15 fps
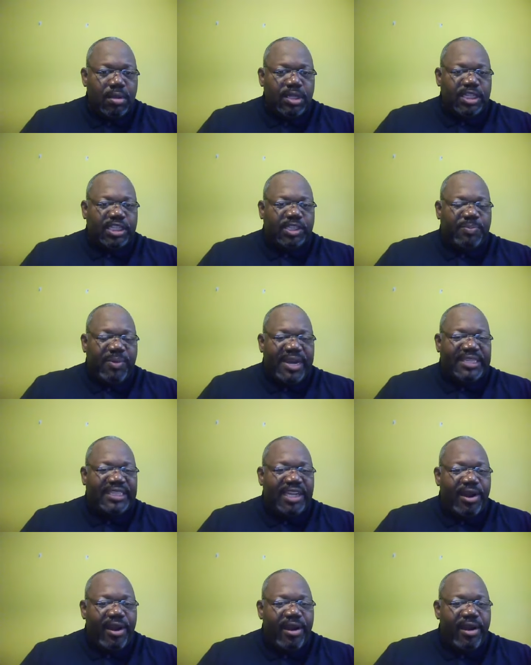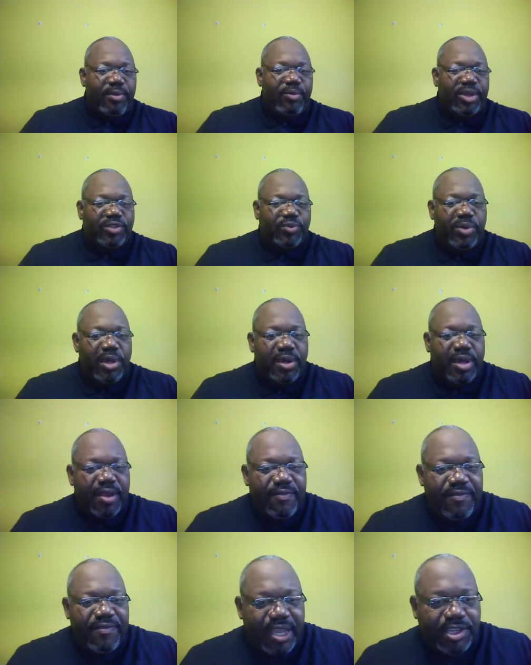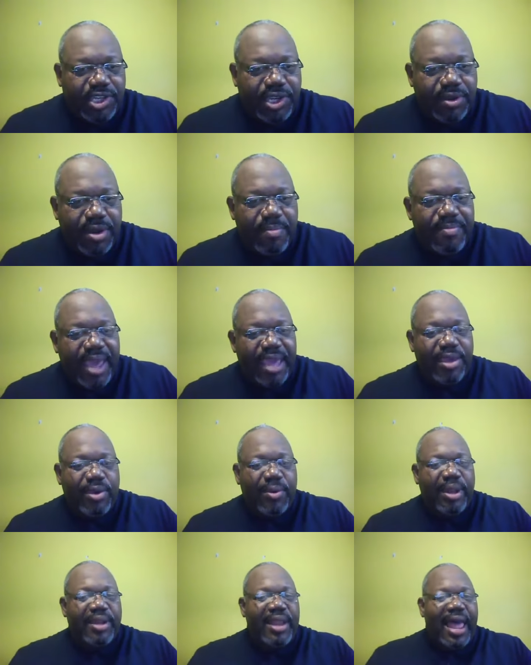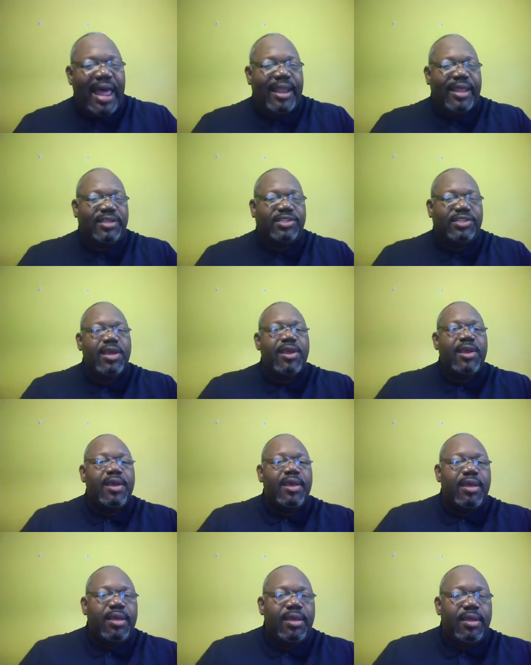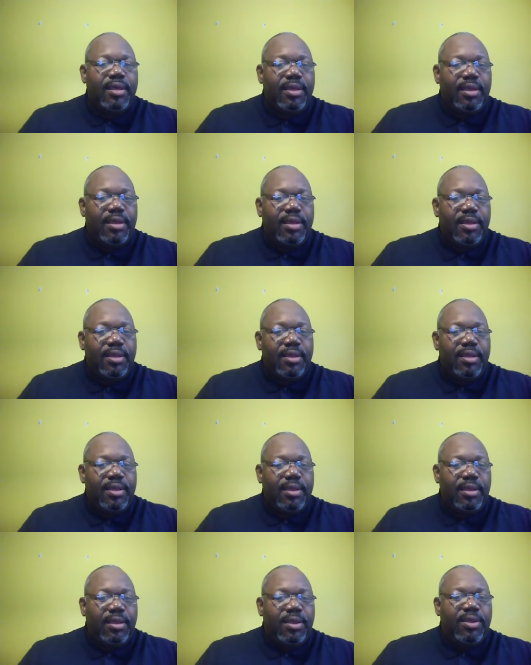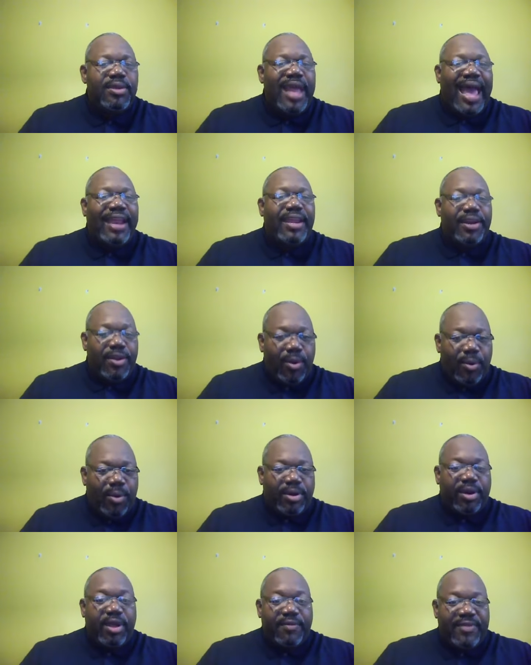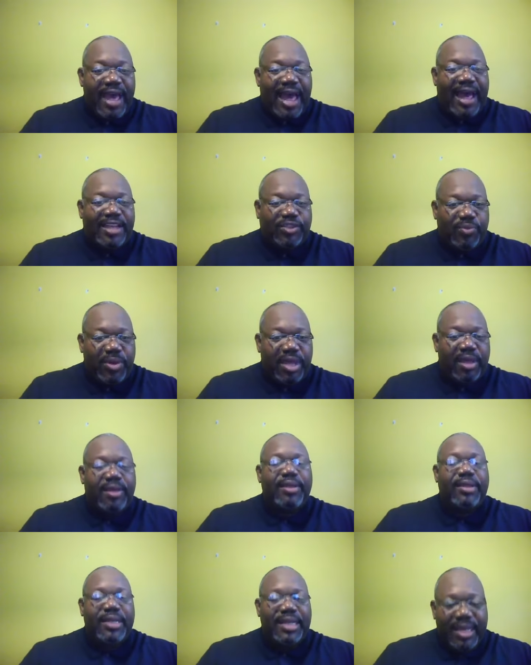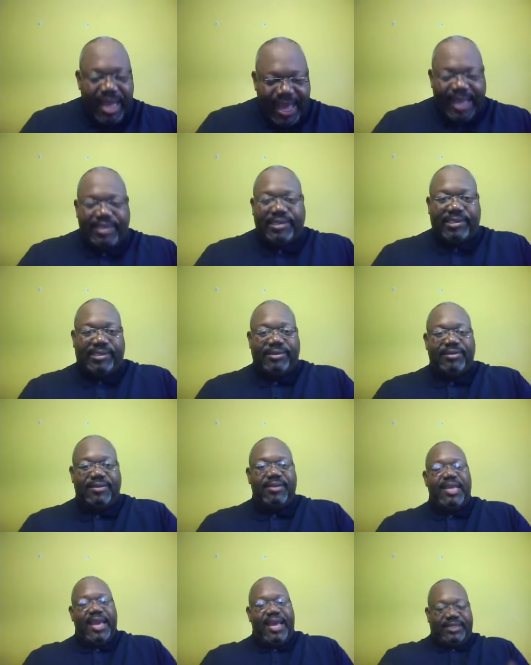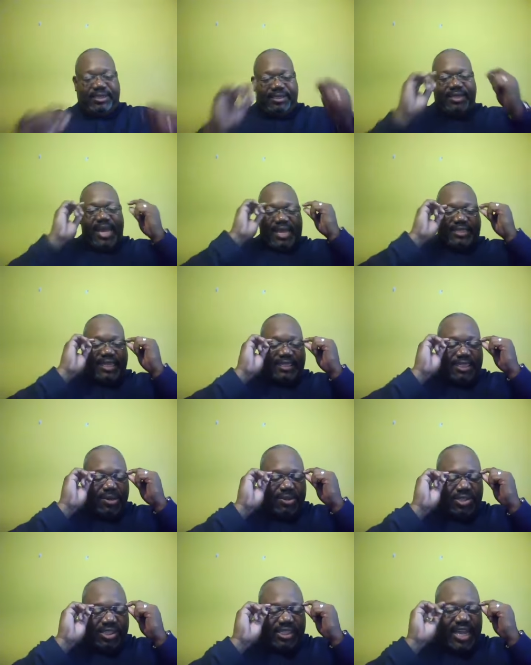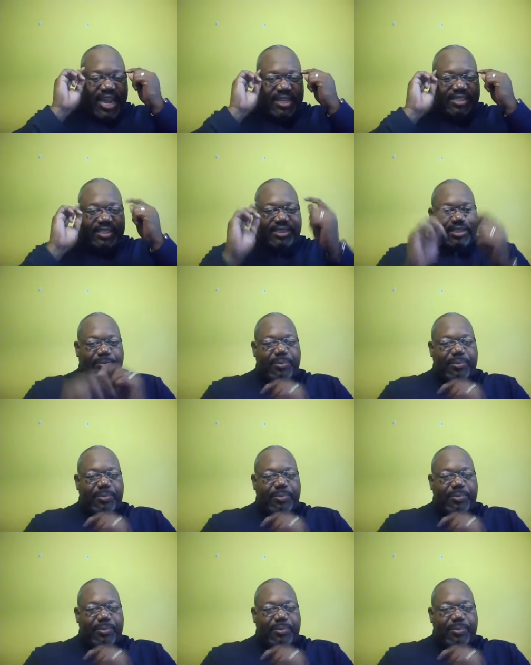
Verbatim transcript: Sister as brings it hurt, which will convict you to make you acknowledge you're not in order of God's will. Yes, yes, yes. I see what you're saying, Sister